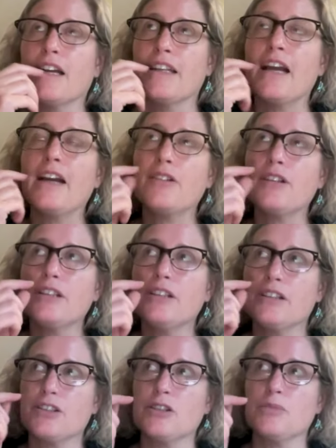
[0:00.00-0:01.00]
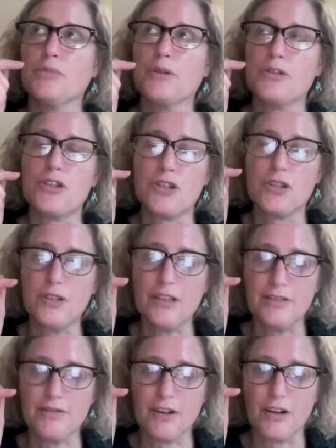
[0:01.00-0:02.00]
an agroecological approach shouldn't
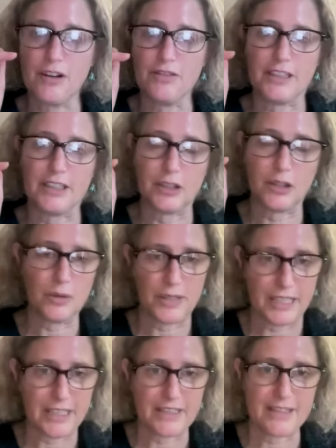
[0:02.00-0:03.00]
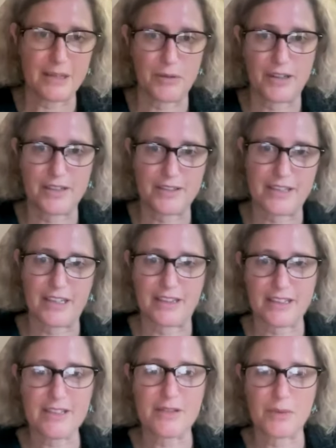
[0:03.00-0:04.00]
involve like going in somewhere and saying
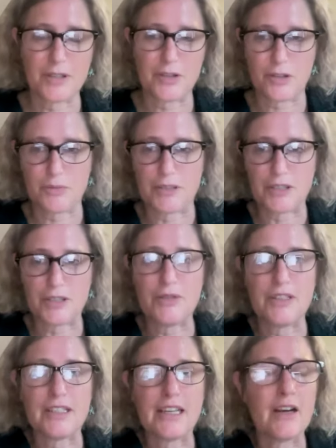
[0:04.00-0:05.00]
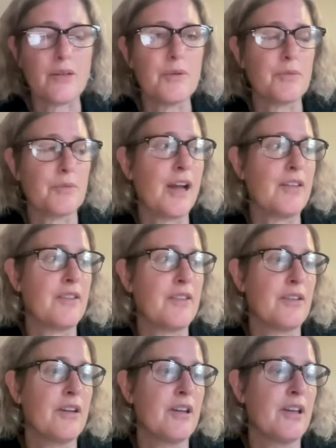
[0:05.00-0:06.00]
this is what you should be doing now but
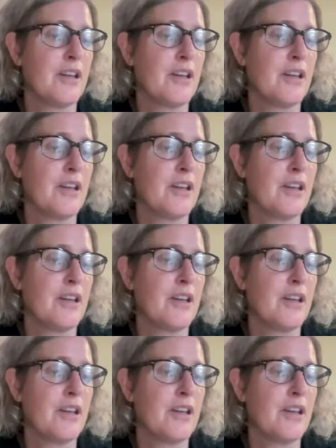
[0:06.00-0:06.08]
rather